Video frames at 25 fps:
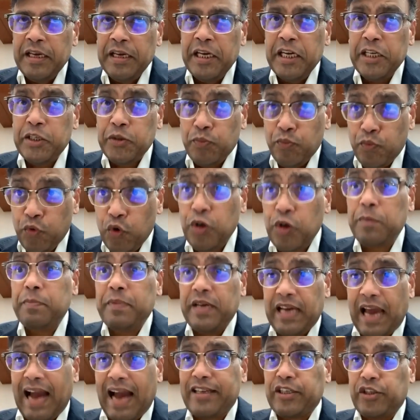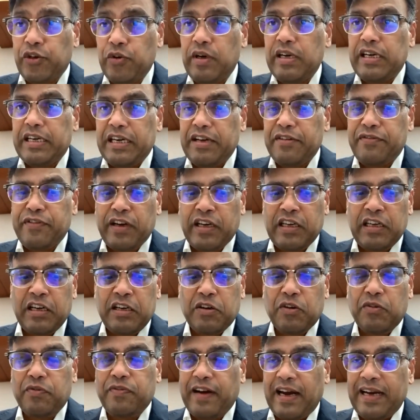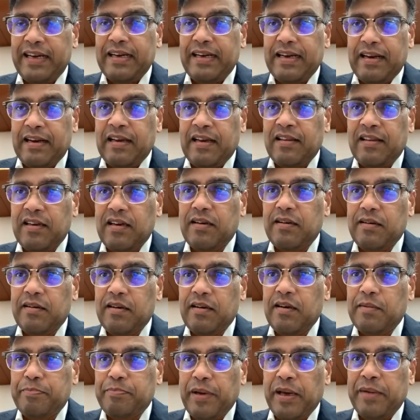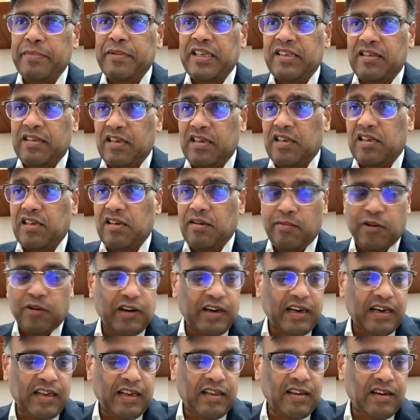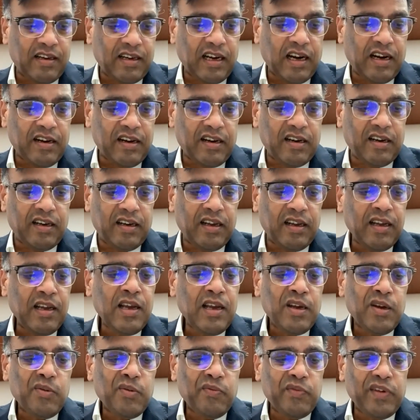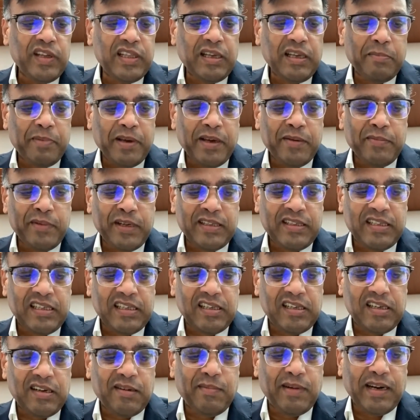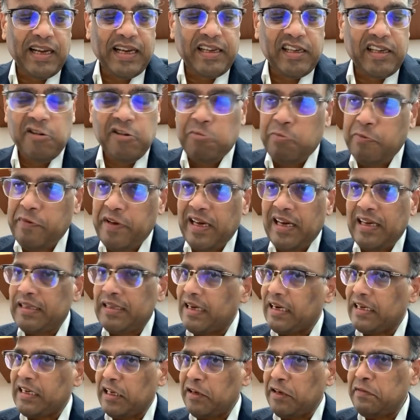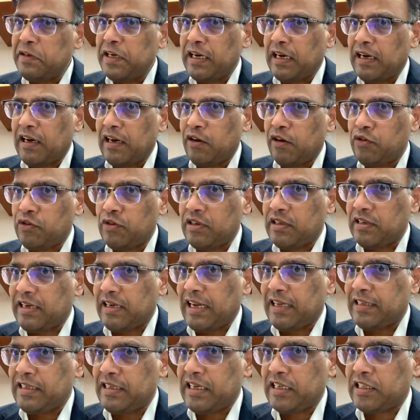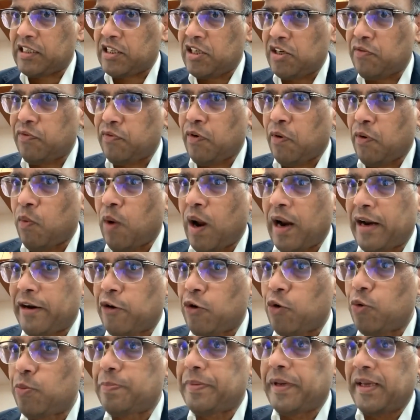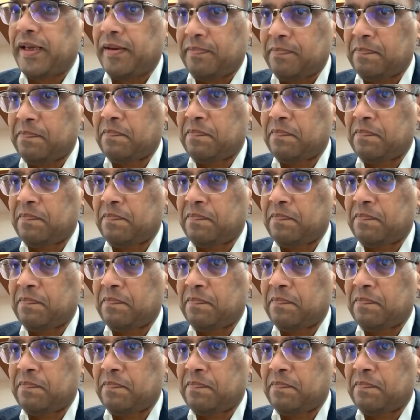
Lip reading: It would be actually difficult to find another payment system or another country with a payment system like UPI that even allows the transaction for 1 rupee.